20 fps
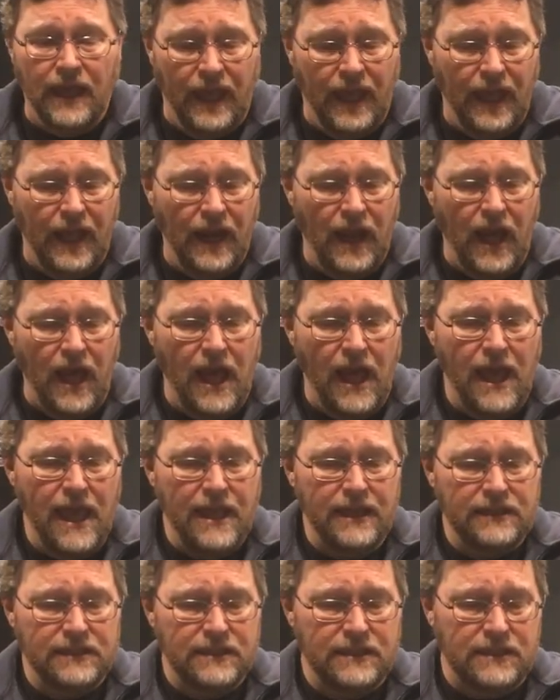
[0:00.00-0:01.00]
And
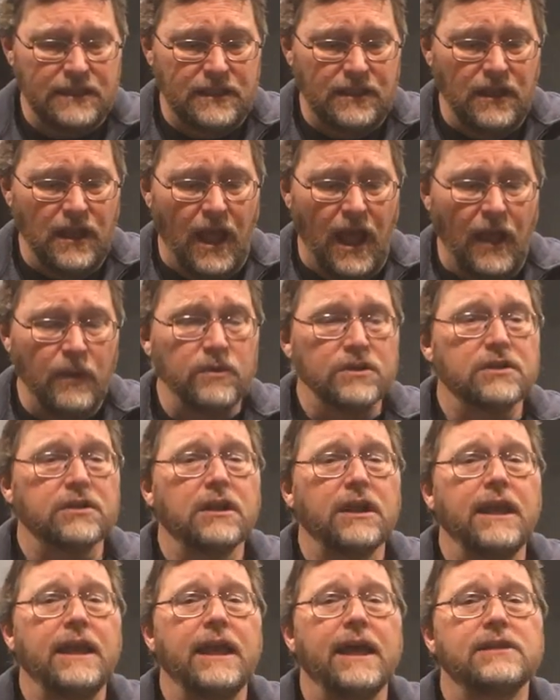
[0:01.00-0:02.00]
I was
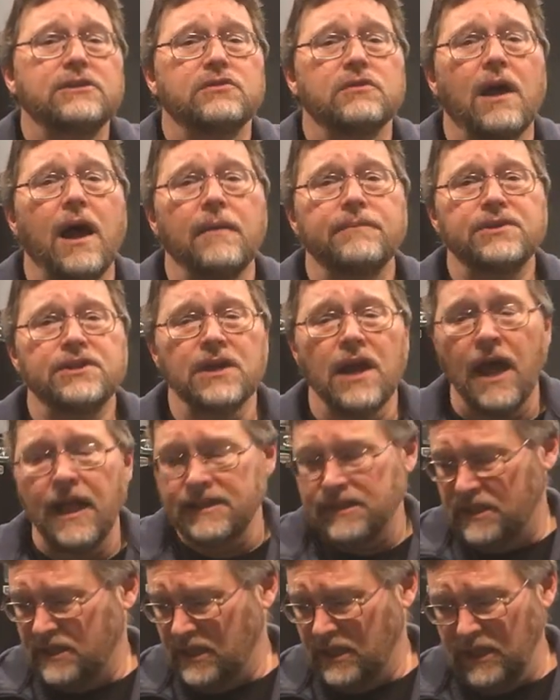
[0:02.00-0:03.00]
looking at drop
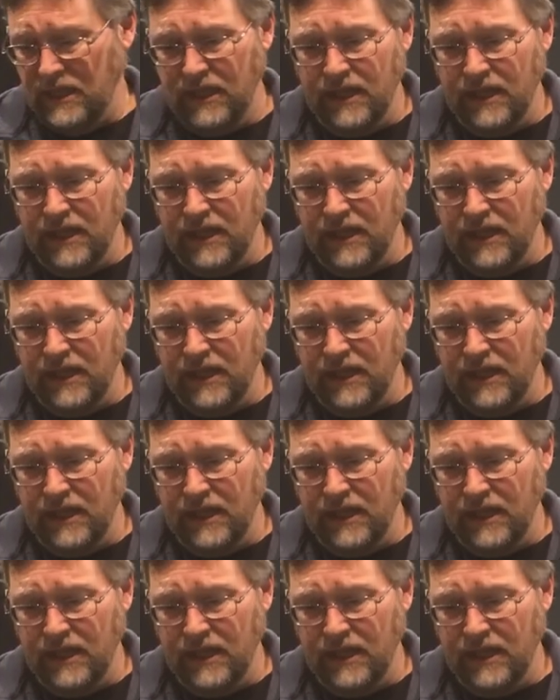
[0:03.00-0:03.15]
shots